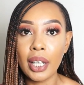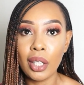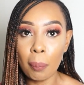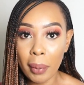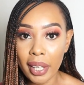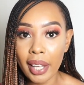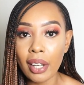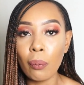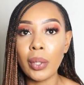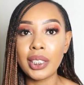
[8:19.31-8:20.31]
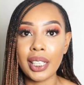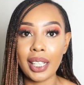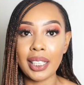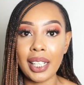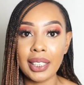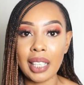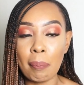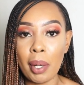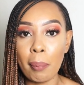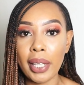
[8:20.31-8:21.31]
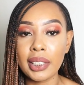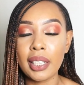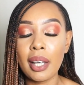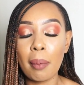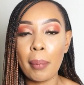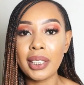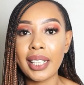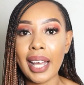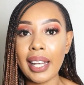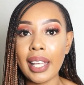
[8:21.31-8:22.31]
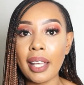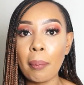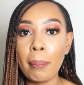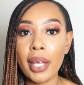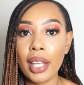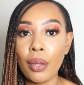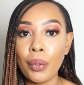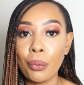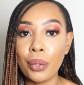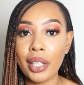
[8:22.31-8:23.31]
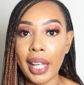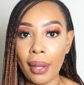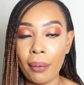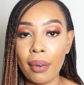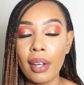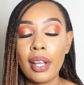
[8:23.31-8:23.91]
You begin with skin lightening supplements, basically beginning with glutathione.